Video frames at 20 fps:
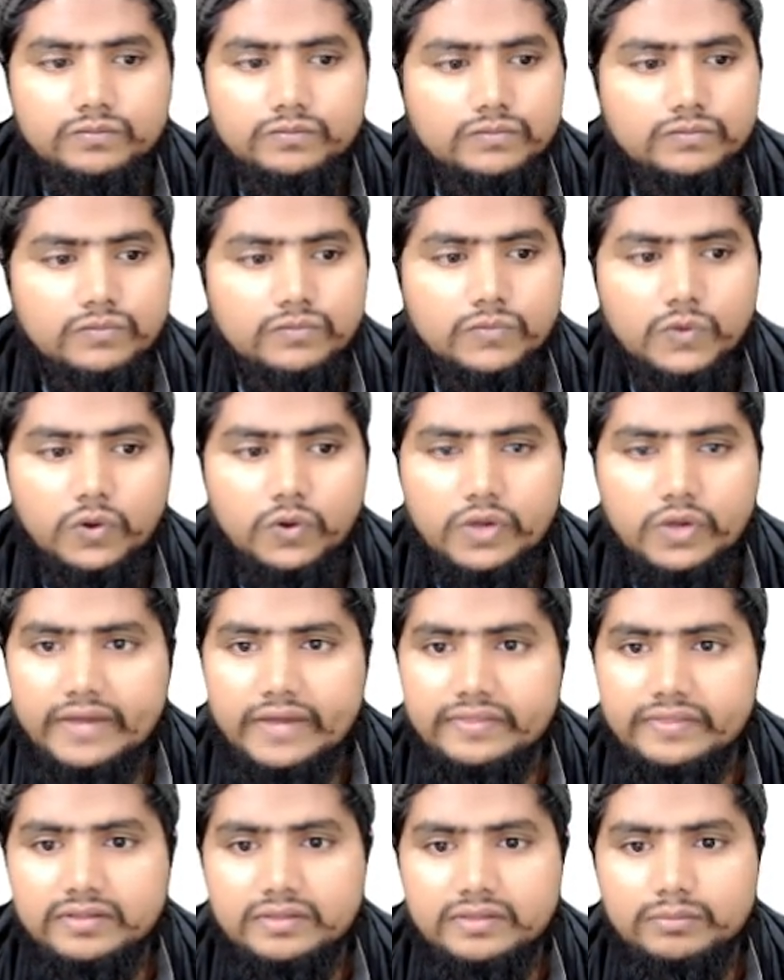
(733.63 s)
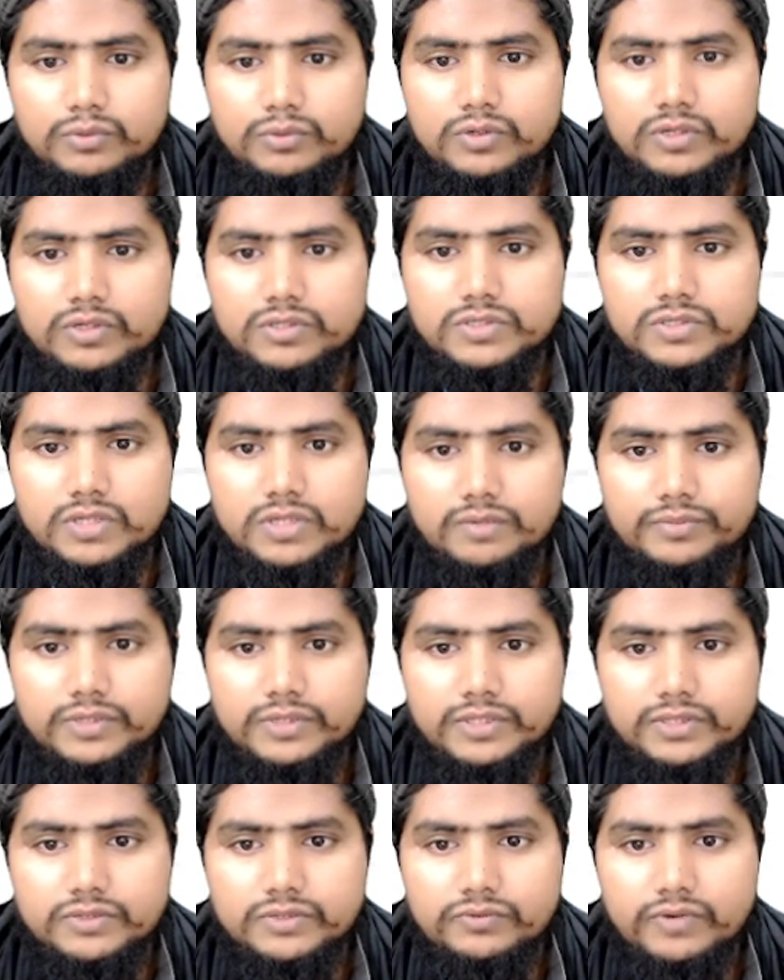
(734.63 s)
Okay, I think the book is
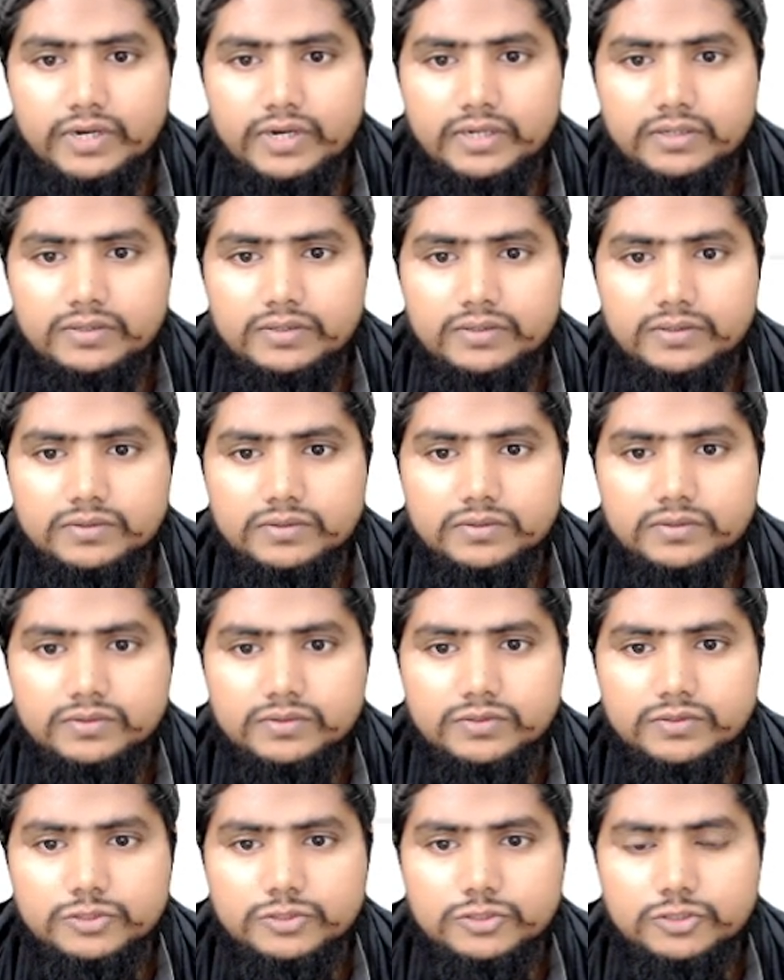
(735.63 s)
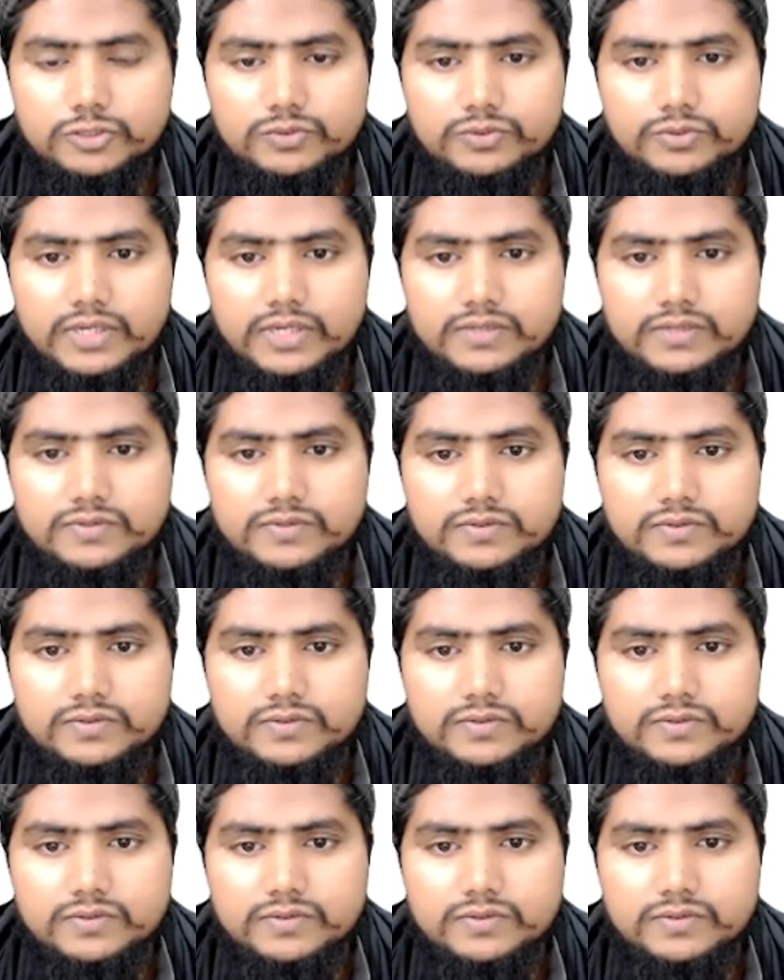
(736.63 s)
complete, right? So yes.